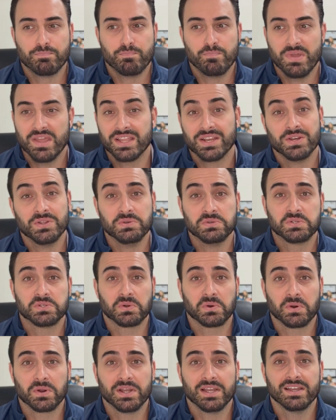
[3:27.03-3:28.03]
big news
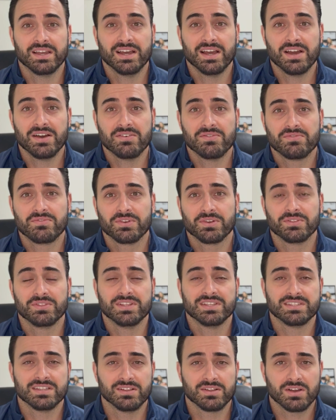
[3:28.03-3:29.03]
story for
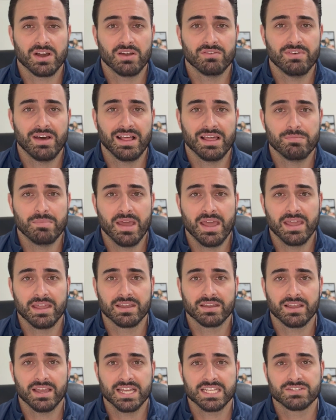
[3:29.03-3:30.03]
the Silicon Valley
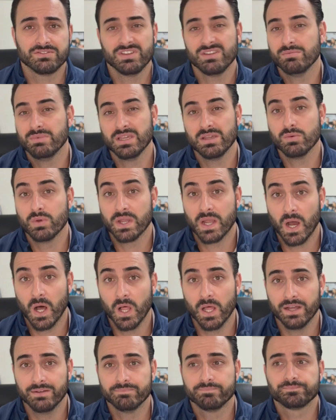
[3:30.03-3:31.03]
Bank, SVB we
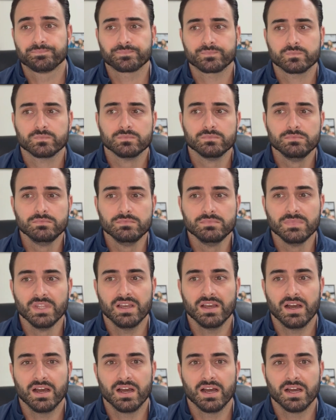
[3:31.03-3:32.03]
call it.
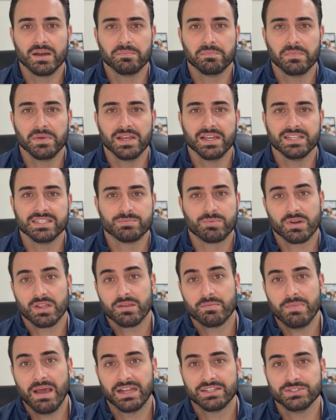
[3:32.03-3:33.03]
It's
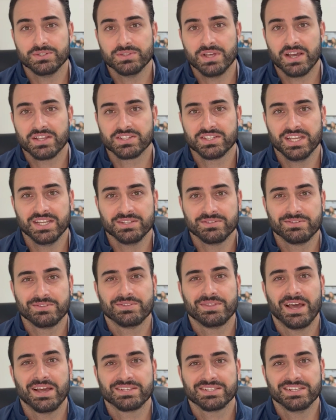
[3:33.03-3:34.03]
bringing back 2008,
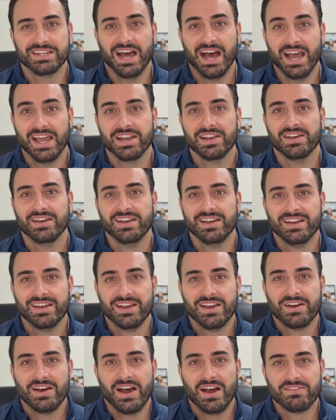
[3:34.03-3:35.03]
2009
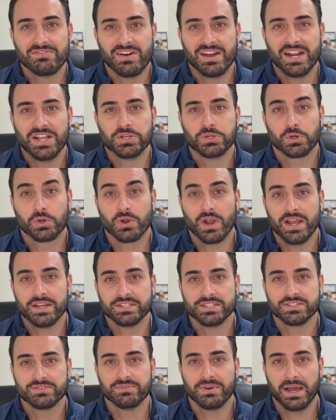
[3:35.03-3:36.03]
financial
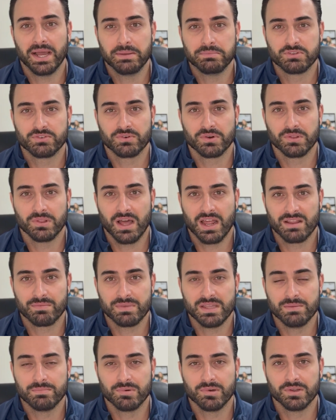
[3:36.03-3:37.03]
crisis vibes for a lot of
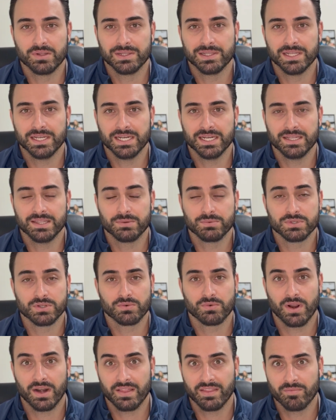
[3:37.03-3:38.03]
people. There was a
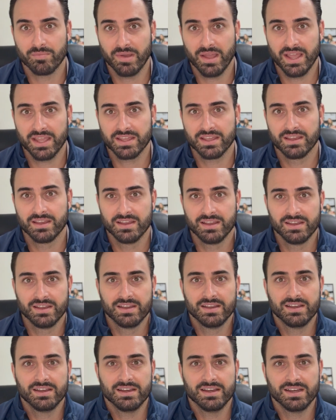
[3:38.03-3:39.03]
run on the bank,
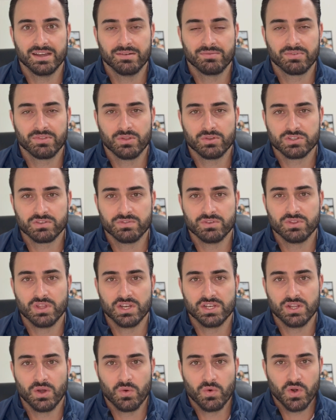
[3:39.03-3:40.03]
for those of you
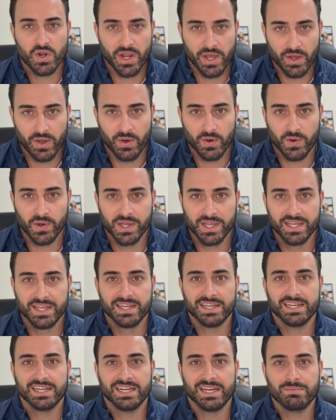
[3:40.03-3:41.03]
that don't know,
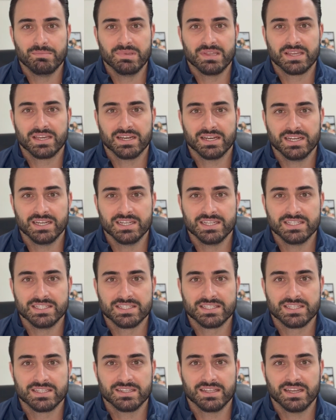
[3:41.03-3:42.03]

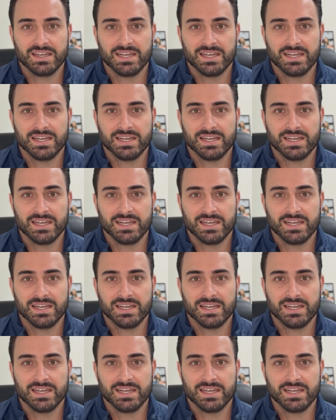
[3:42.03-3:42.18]
because